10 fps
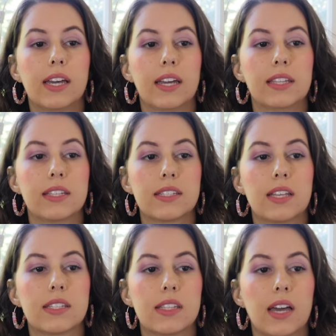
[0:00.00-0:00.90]
in the
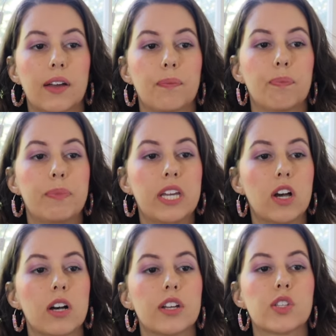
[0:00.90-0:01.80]
sense that
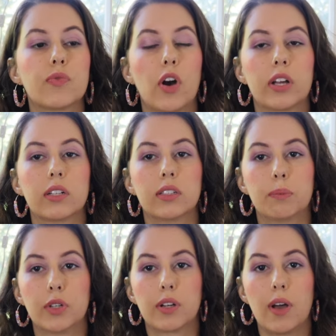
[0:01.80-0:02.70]
because Veronica
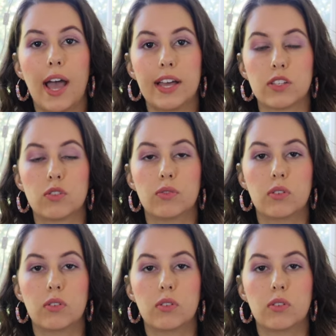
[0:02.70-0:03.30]
Lindbergh has